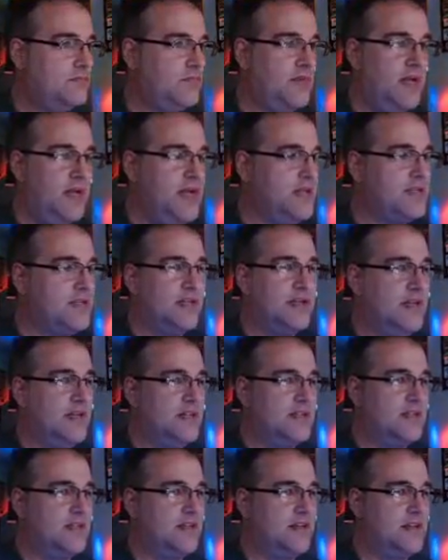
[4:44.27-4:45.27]
It's
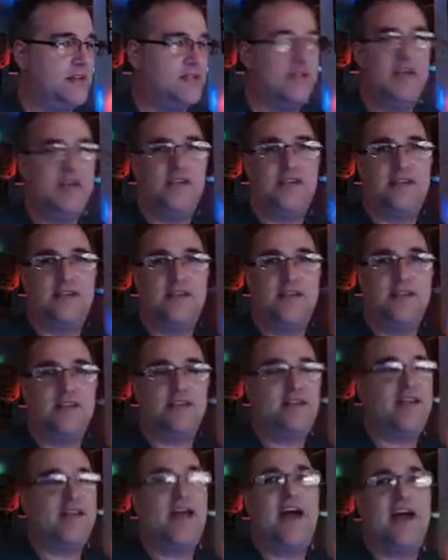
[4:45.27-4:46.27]
a
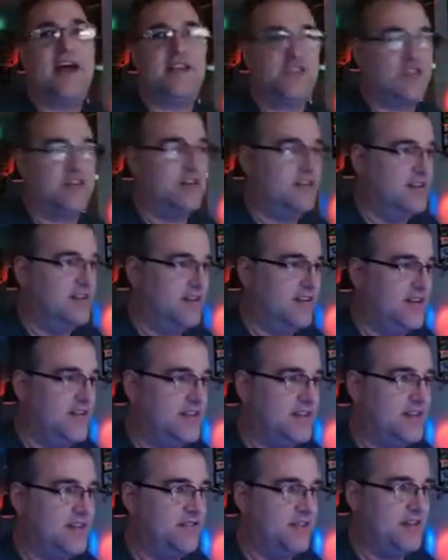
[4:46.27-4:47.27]
task. It's
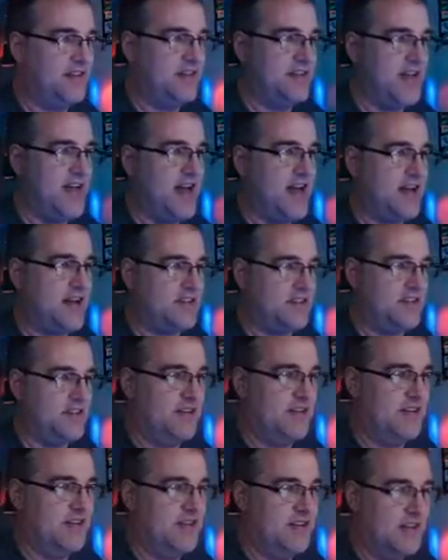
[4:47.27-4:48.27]
definitely a task
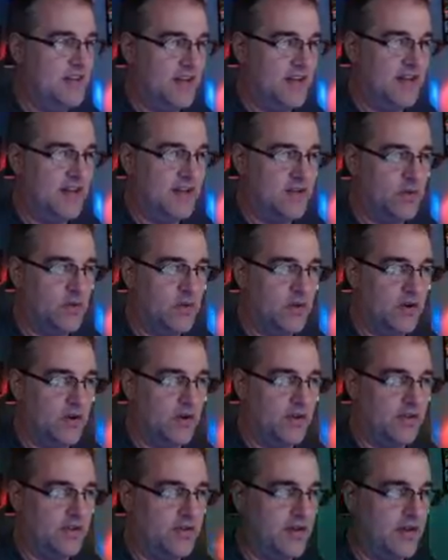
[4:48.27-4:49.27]
getting it to work all
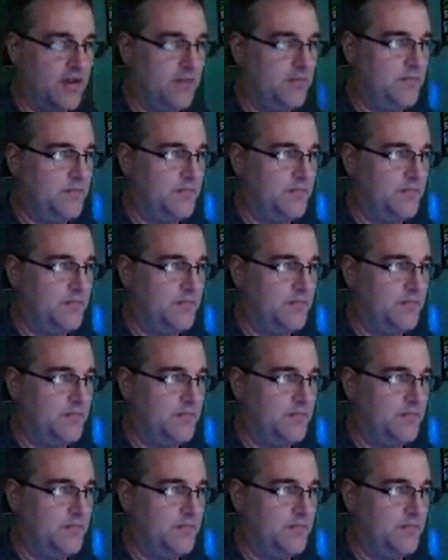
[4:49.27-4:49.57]
the time.